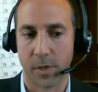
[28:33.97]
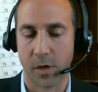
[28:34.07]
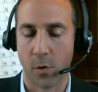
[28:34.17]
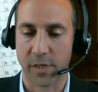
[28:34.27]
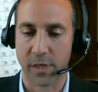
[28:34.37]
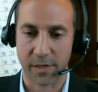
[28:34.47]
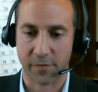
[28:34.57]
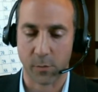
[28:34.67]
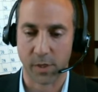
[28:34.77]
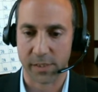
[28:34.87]
going to the
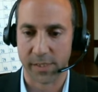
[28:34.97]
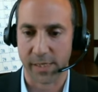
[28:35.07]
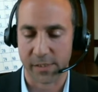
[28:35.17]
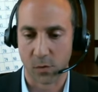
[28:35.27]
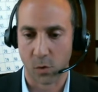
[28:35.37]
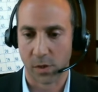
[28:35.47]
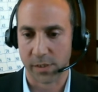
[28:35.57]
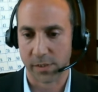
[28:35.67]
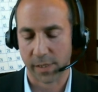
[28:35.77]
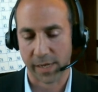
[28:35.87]
different real estate schools.